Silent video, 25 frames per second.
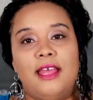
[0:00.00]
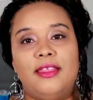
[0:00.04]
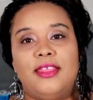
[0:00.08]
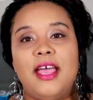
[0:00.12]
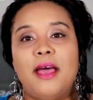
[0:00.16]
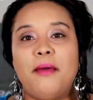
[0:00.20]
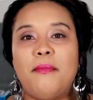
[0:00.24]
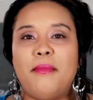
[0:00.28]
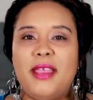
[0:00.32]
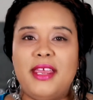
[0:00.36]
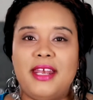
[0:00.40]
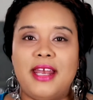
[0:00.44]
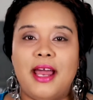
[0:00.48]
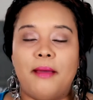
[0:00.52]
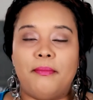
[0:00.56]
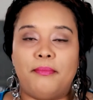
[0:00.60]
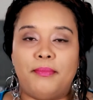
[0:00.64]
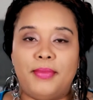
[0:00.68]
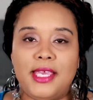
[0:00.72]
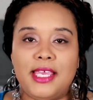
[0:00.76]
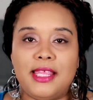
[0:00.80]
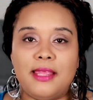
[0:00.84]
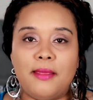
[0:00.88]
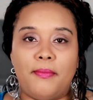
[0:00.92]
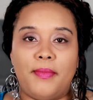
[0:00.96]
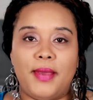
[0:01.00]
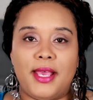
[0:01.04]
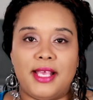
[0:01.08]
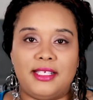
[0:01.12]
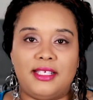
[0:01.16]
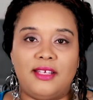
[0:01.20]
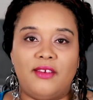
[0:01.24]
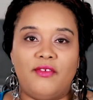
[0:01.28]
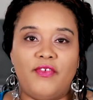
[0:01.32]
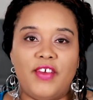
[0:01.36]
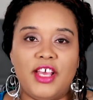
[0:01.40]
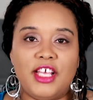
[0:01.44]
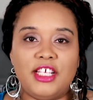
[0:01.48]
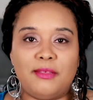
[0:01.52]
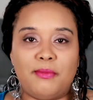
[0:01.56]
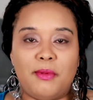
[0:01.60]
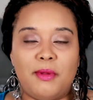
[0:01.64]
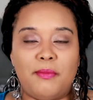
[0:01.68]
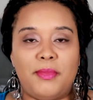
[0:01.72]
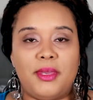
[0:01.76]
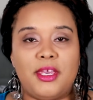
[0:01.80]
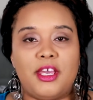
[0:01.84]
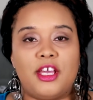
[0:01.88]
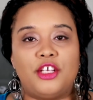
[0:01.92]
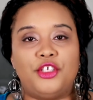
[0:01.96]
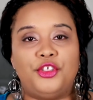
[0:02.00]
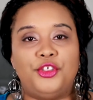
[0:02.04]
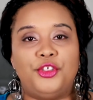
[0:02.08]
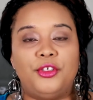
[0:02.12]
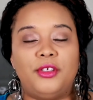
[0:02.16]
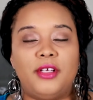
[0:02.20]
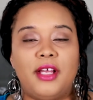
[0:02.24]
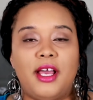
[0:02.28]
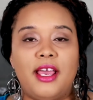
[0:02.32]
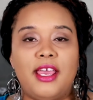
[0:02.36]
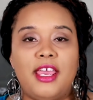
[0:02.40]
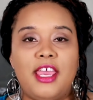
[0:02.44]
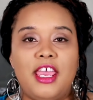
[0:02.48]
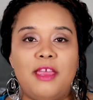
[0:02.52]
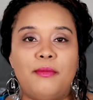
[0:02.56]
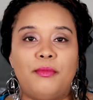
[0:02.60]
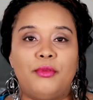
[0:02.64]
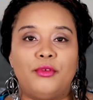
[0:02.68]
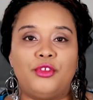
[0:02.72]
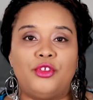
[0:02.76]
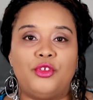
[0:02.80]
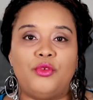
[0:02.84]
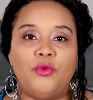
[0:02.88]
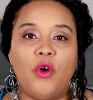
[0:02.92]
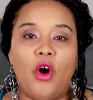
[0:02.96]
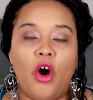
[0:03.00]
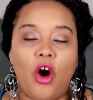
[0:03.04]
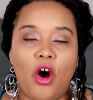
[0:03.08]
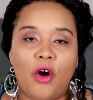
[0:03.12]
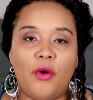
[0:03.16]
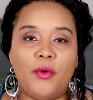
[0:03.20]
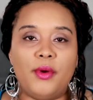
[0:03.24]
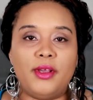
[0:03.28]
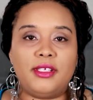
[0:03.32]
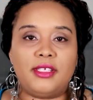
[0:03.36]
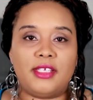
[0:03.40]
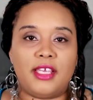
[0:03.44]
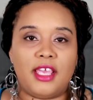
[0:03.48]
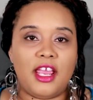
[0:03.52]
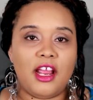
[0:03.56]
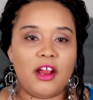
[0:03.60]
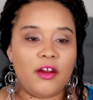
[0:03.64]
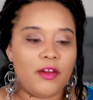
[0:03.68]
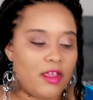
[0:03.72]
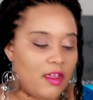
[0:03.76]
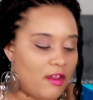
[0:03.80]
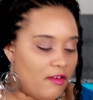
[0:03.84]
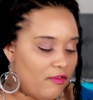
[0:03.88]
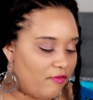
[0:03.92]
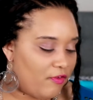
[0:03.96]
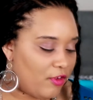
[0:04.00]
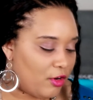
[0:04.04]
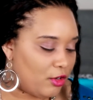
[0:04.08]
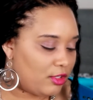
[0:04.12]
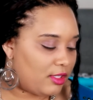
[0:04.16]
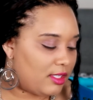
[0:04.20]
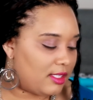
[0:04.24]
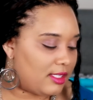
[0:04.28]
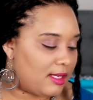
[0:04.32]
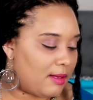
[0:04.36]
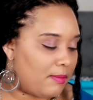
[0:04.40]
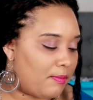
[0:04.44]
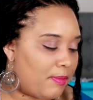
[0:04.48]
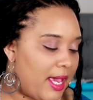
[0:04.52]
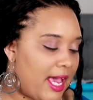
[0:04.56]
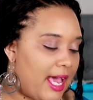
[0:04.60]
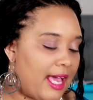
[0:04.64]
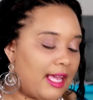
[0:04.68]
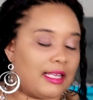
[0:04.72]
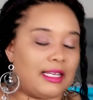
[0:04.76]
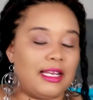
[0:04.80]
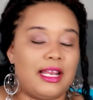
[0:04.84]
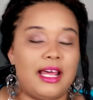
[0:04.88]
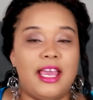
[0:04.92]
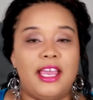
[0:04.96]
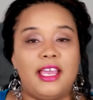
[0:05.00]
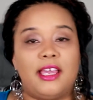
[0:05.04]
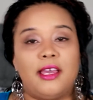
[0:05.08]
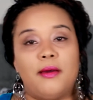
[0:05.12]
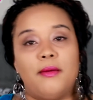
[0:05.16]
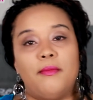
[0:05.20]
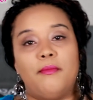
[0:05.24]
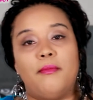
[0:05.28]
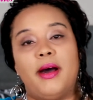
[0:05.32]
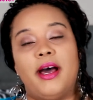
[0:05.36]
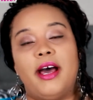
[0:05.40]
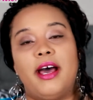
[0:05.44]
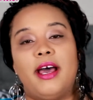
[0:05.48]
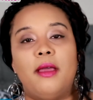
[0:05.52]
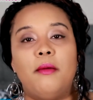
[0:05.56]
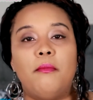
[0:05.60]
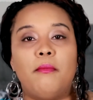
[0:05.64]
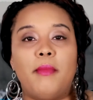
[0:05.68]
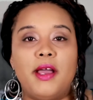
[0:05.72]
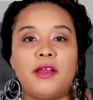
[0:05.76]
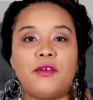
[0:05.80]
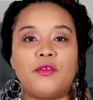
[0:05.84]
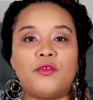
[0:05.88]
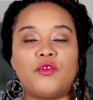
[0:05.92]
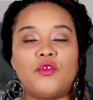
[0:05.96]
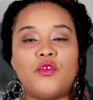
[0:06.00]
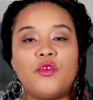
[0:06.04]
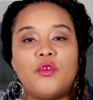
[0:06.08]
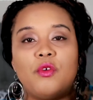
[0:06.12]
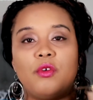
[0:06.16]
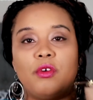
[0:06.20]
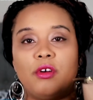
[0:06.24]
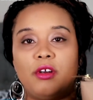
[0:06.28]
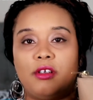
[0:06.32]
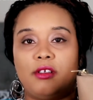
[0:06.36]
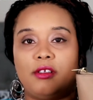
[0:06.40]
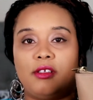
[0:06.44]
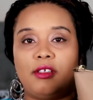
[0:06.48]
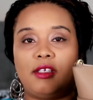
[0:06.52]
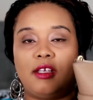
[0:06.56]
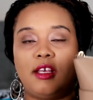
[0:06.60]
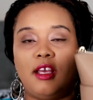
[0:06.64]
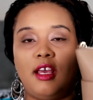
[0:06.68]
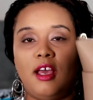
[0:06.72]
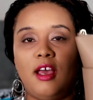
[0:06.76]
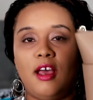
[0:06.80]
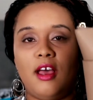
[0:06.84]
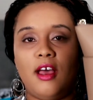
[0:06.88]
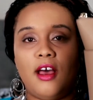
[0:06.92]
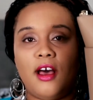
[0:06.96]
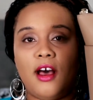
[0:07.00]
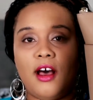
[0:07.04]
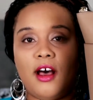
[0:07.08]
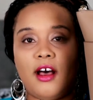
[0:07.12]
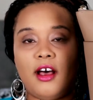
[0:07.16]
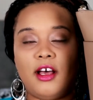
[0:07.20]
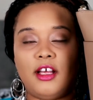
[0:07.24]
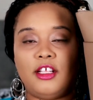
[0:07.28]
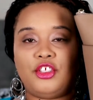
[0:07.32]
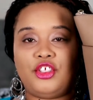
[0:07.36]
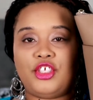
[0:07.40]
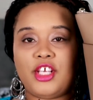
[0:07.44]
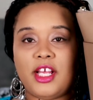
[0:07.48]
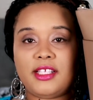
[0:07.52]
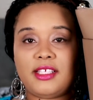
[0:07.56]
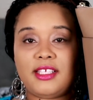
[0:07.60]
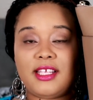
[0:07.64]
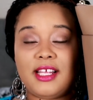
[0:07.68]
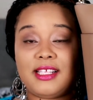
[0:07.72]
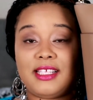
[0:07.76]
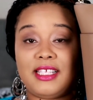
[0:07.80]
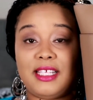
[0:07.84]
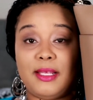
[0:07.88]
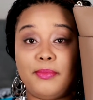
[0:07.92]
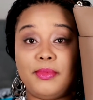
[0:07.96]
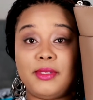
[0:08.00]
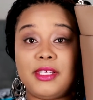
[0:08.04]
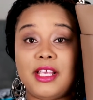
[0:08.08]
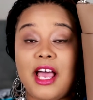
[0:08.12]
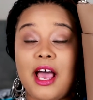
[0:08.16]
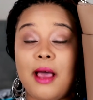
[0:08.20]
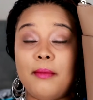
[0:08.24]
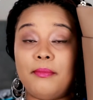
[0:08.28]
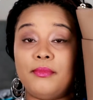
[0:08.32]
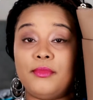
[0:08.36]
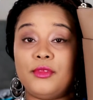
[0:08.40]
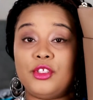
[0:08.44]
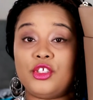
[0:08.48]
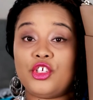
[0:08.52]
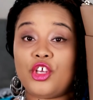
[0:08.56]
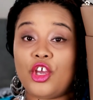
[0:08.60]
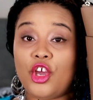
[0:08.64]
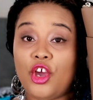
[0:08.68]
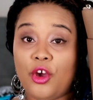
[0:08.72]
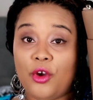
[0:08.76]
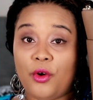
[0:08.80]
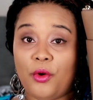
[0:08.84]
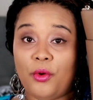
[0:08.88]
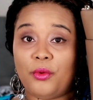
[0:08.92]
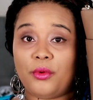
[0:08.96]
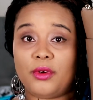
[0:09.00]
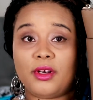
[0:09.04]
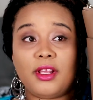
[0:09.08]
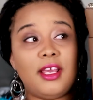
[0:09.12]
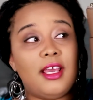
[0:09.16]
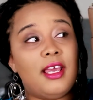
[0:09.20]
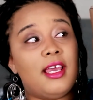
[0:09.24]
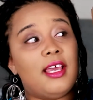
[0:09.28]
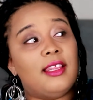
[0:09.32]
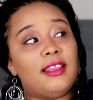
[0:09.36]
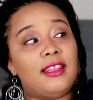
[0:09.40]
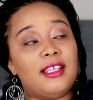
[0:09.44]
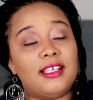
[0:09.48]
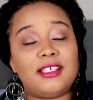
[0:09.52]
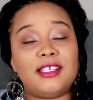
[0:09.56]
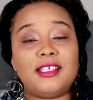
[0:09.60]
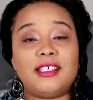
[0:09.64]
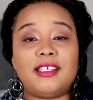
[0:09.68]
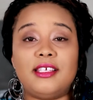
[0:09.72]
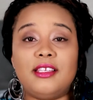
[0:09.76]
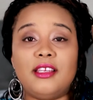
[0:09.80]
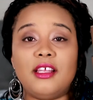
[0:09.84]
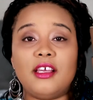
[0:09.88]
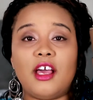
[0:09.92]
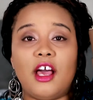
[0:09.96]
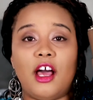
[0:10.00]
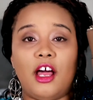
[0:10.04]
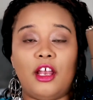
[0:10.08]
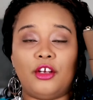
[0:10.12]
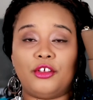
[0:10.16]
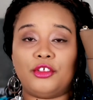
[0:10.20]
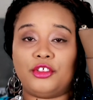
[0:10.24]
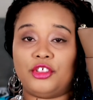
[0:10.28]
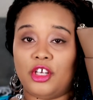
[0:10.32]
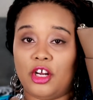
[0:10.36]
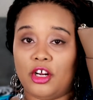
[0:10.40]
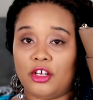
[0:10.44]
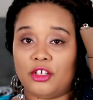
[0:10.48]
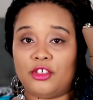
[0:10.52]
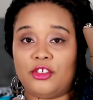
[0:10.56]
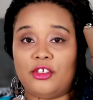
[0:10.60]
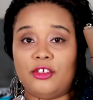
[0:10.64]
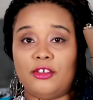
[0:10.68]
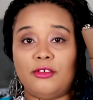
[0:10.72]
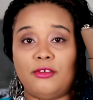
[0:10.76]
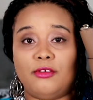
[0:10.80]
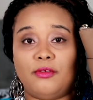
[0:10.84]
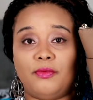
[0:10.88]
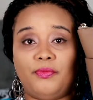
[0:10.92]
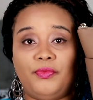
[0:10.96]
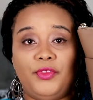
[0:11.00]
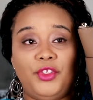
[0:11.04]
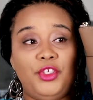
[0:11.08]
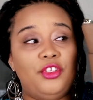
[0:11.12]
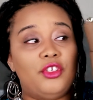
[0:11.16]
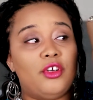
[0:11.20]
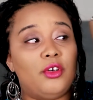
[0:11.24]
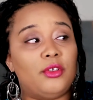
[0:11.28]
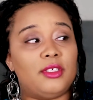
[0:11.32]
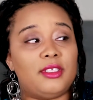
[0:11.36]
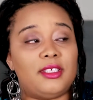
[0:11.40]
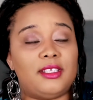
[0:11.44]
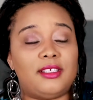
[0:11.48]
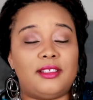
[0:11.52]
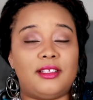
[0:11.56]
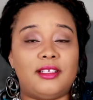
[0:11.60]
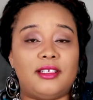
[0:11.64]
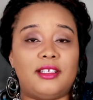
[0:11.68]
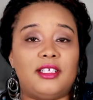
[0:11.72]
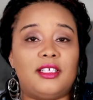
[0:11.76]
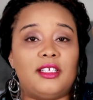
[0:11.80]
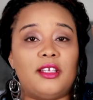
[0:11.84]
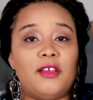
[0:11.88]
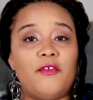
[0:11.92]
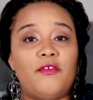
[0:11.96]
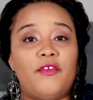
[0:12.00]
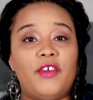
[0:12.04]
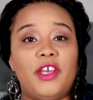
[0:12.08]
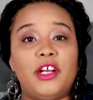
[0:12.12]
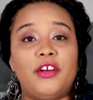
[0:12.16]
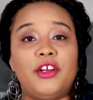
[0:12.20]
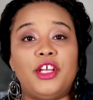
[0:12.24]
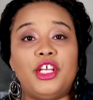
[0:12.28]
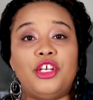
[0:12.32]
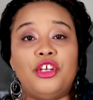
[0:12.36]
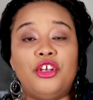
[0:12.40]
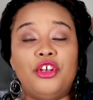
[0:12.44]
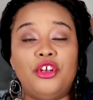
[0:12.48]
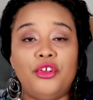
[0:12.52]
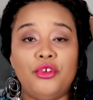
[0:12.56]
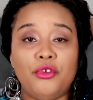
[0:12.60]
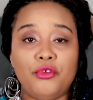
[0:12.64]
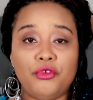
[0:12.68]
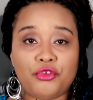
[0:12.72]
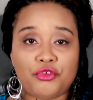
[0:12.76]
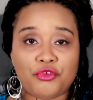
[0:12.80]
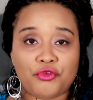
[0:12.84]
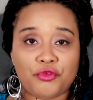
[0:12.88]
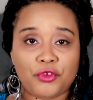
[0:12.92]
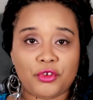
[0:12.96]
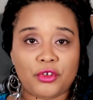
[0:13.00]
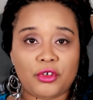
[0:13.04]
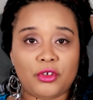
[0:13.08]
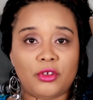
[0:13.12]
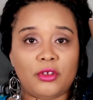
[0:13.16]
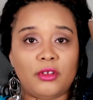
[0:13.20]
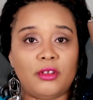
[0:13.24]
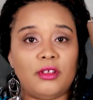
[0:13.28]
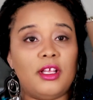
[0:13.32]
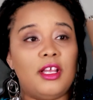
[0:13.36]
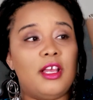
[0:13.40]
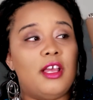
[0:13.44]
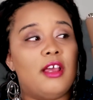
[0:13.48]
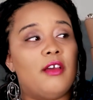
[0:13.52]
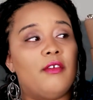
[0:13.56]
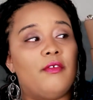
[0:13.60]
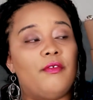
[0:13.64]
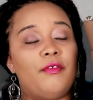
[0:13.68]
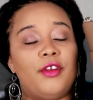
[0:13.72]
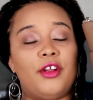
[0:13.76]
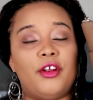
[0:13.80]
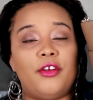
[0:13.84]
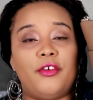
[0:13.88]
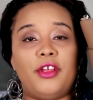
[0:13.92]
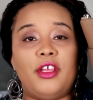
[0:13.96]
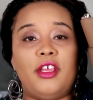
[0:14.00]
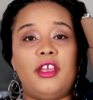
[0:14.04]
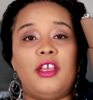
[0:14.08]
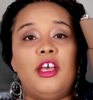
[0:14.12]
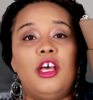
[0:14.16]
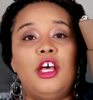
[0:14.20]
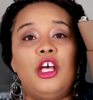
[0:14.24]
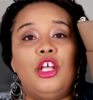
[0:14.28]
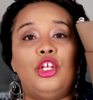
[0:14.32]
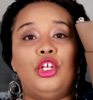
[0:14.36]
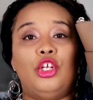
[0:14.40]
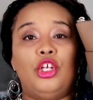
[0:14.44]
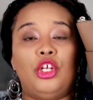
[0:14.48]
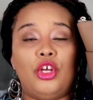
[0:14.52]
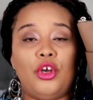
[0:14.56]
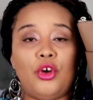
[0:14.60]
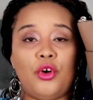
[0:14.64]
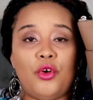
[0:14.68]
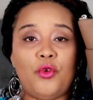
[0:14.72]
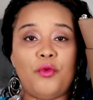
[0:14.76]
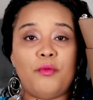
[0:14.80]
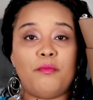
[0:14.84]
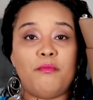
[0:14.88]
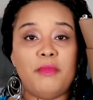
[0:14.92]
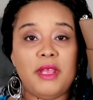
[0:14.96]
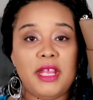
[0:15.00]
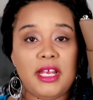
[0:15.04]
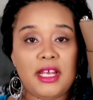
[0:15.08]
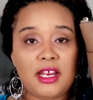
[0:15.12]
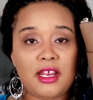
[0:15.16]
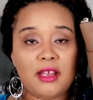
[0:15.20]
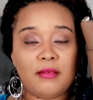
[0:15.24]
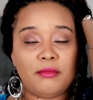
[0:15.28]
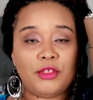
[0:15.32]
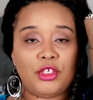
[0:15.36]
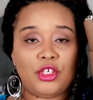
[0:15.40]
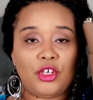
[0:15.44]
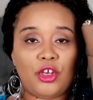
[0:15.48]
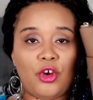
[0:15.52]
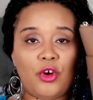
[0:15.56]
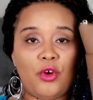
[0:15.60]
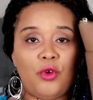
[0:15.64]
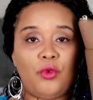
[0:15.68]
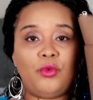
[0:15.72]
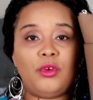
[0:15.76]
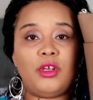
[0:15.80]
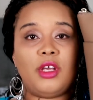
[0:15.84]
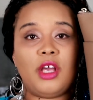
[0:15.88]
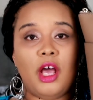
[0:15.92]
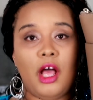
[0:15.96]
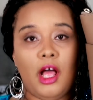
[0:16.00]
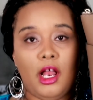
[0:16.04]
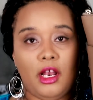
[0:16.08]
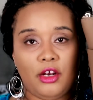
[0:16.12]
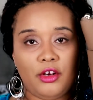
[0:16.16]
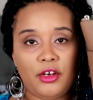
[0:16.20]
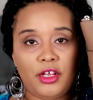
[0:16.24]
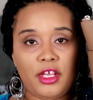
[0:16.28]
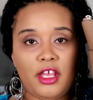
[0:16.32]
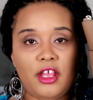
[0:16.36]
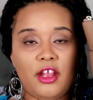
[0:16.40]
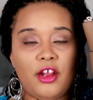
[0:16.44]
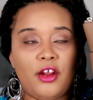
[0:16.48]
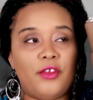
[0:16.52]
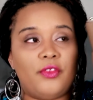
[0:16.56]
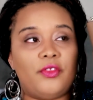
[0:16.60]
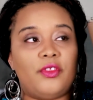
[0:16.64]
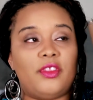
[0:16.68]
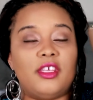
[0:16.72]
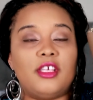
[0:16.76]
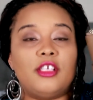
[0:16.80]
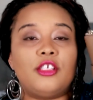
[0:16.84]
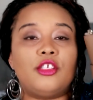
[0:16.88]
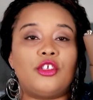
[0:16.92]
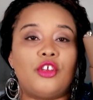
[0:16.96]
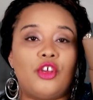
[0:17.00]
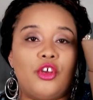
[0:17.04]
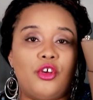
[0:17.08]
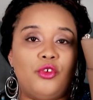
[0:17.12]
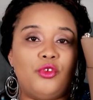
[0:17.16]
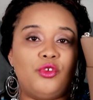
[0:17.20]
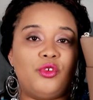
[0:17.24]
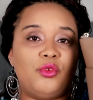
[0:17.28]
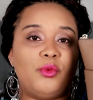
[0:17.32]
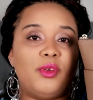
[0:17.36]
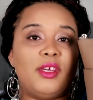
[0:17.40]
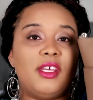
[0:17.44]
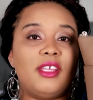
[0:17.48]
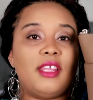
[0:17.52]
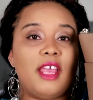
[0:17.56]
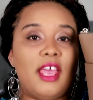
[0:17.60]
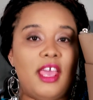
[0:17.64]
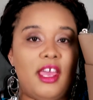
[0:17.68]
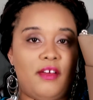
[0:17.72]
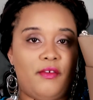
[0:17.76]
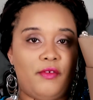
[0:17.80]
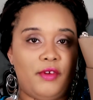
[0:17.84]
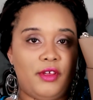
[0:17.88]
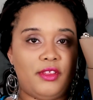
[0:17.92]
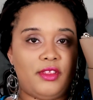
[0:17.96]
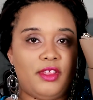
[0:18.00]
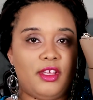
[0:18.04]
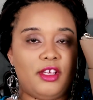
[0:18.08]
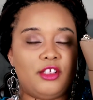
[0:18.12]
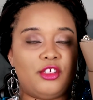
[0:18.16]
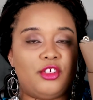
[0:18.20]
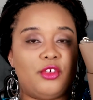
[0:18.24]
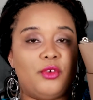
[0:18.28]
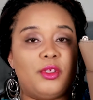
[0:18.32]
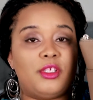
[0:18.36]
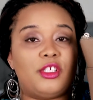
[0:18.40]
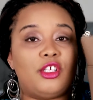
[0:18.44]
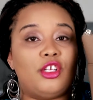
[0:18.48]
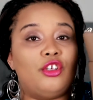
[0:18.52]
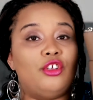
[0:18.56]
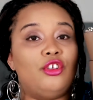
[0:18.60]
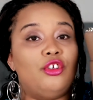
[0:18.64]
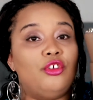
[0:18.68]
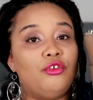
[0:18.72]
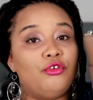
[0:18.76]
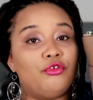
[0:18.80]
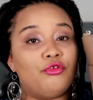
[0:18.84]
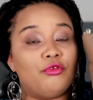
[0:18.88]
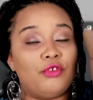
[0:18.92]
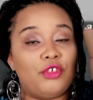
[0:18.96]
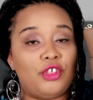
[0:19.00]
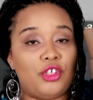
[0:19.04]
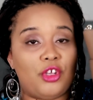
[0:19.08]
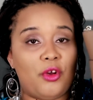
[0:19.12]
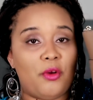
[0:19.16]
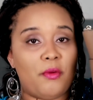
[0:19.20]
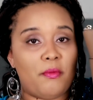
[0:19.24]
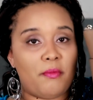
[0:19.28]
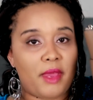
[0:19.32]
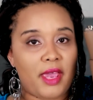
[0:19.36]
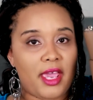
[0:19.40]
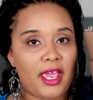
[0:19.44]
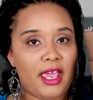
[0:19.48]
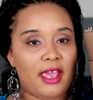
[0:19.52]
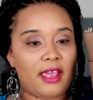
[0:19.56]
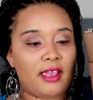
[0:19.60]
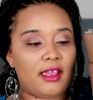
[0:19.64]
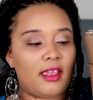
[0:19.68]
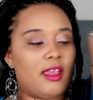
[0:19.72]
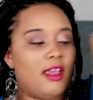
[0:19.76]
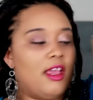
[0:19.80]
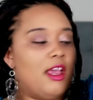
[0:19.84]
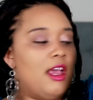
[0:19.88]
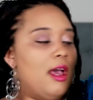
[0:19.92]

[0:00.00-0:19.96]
that may not be the best investment because you're not able to always carry it, versus a bag like my Michael Kors Jet Set Zip Top Tote. This is in the color Dark Dune. You notice that this is a very neutral, very low, medium tone color here. This goes with everything. So it's a neutral tone bag.